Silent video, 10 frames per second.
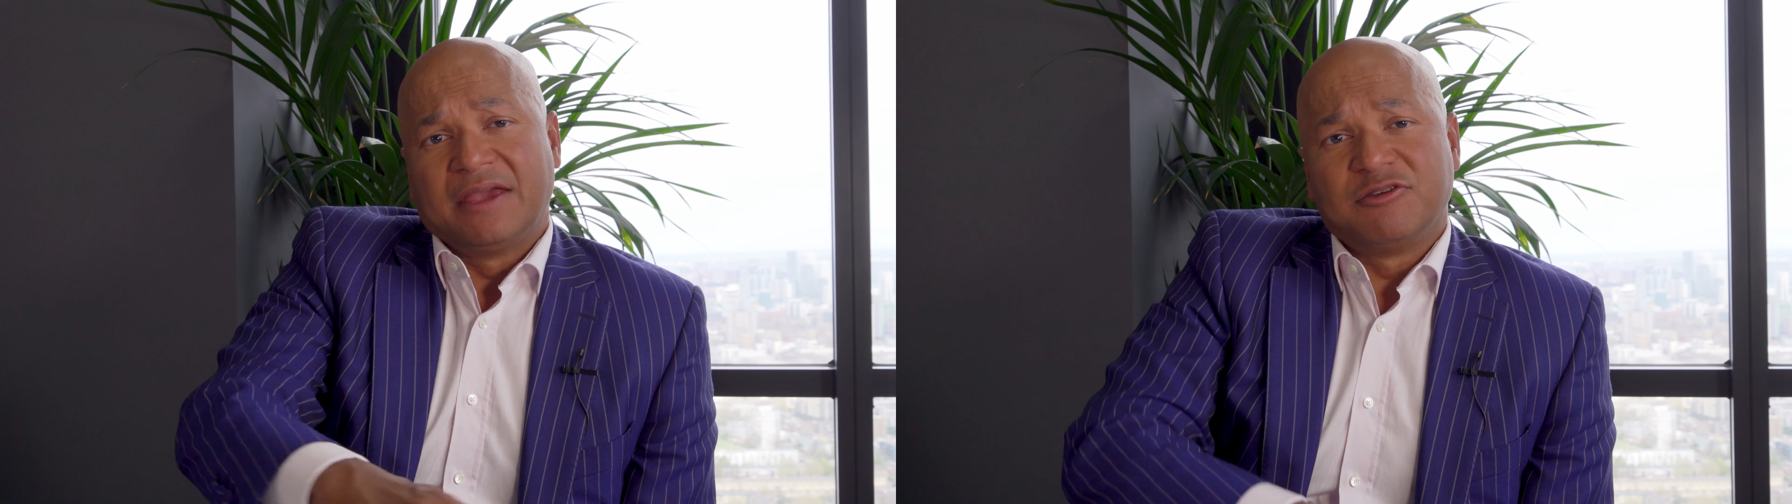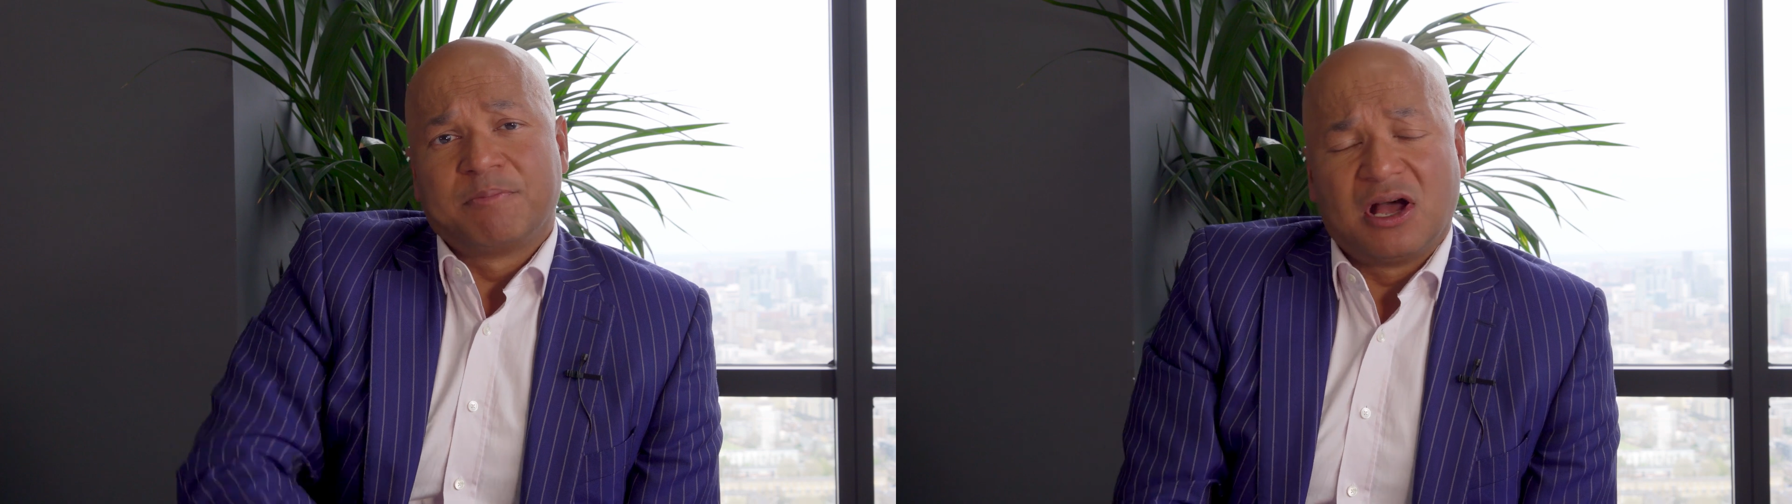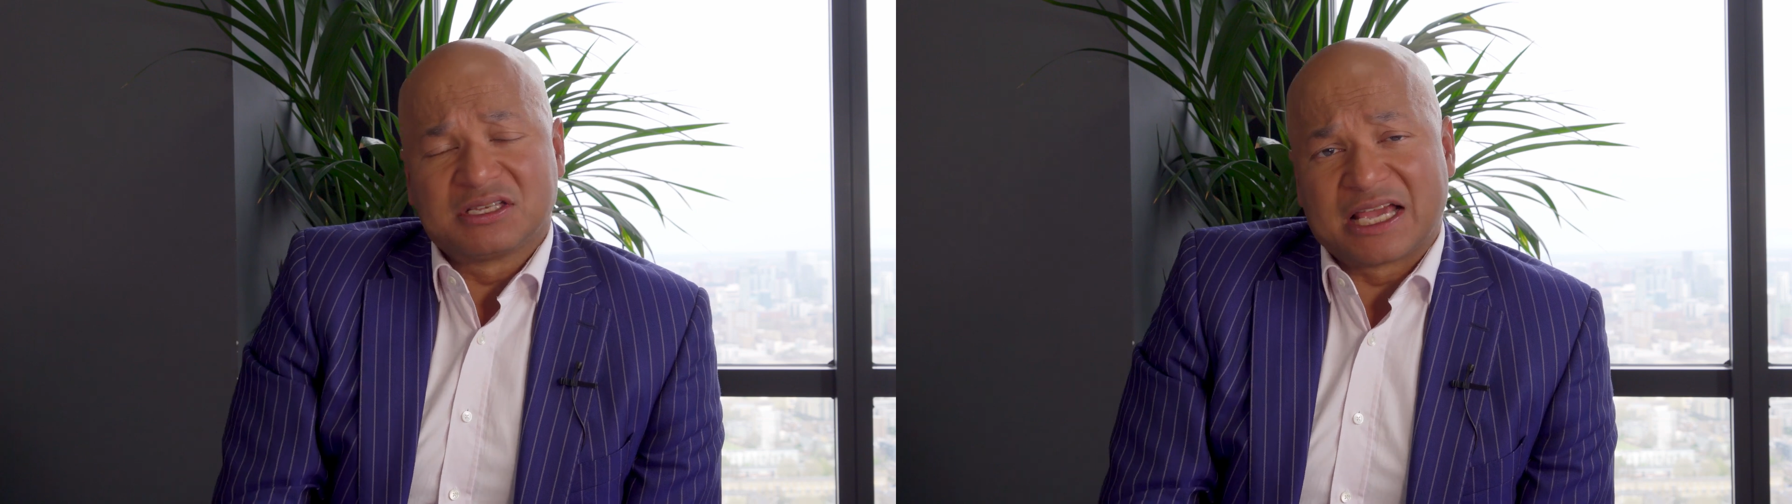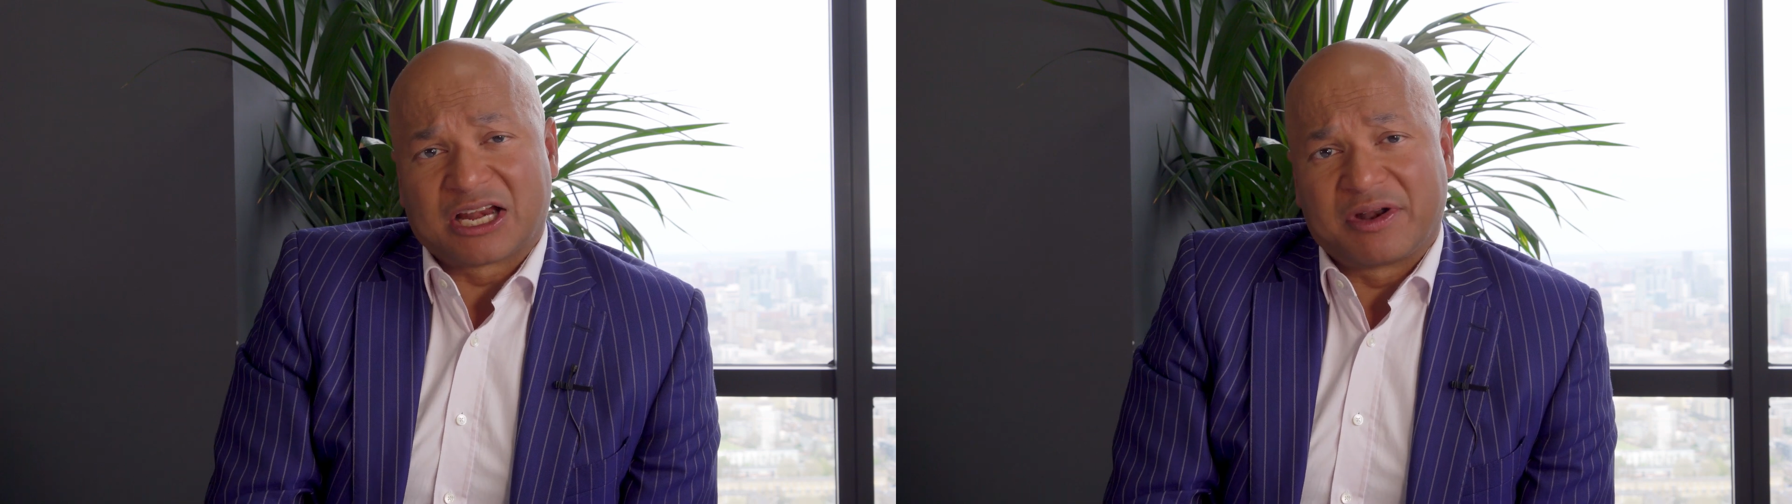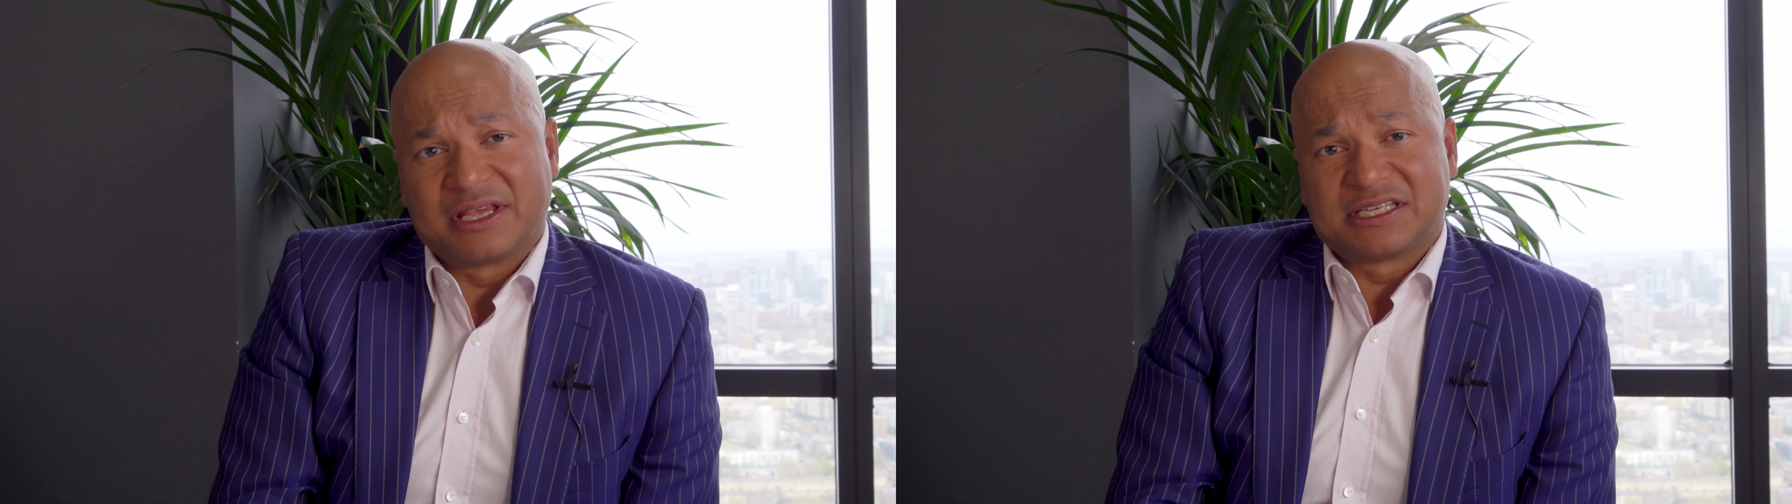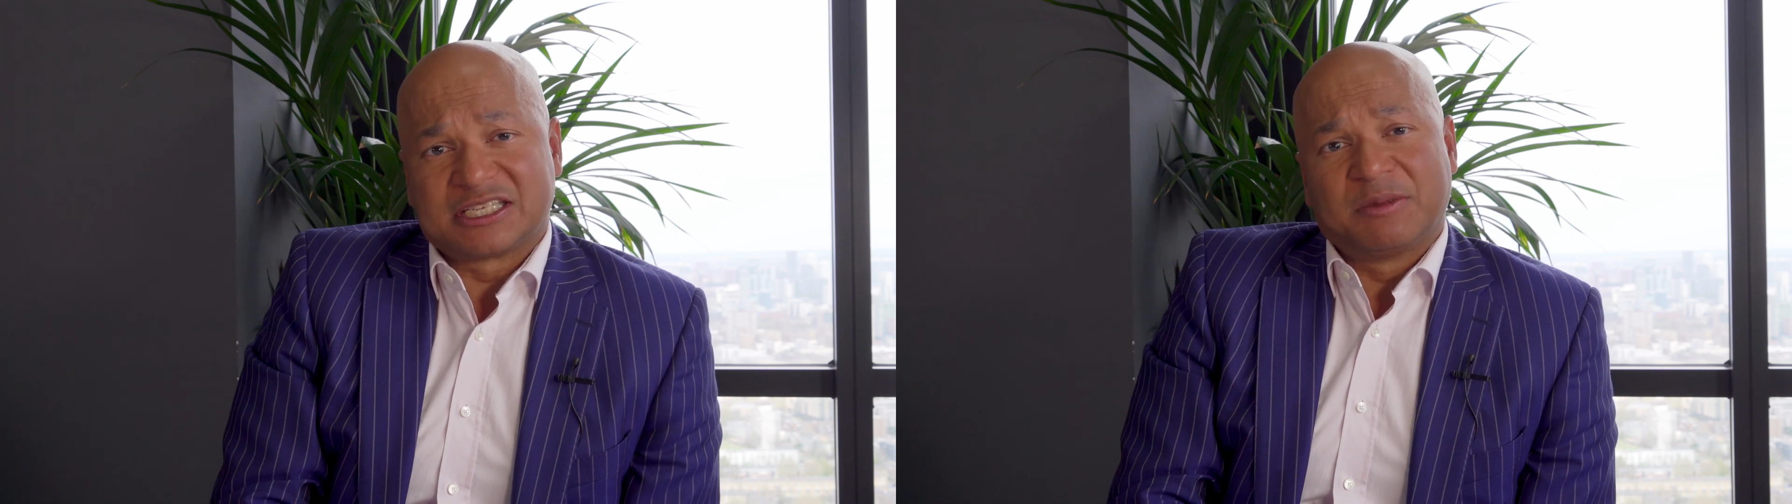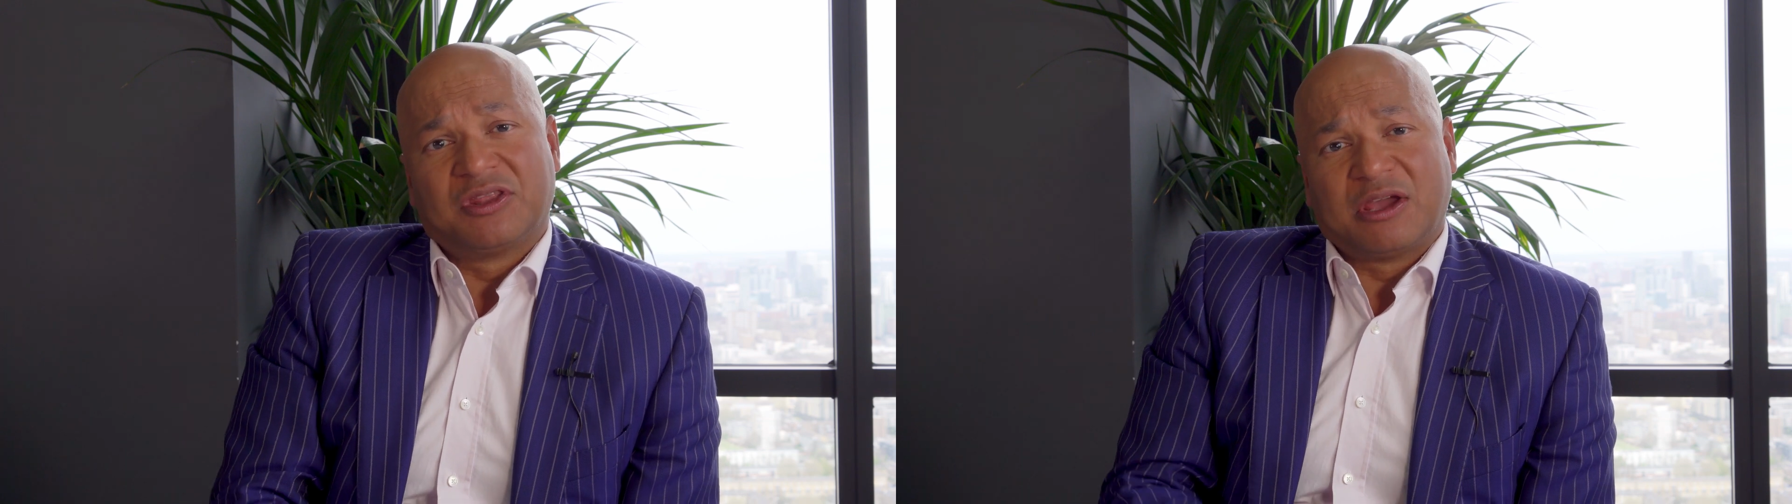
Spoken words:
If you pass that credit assessment,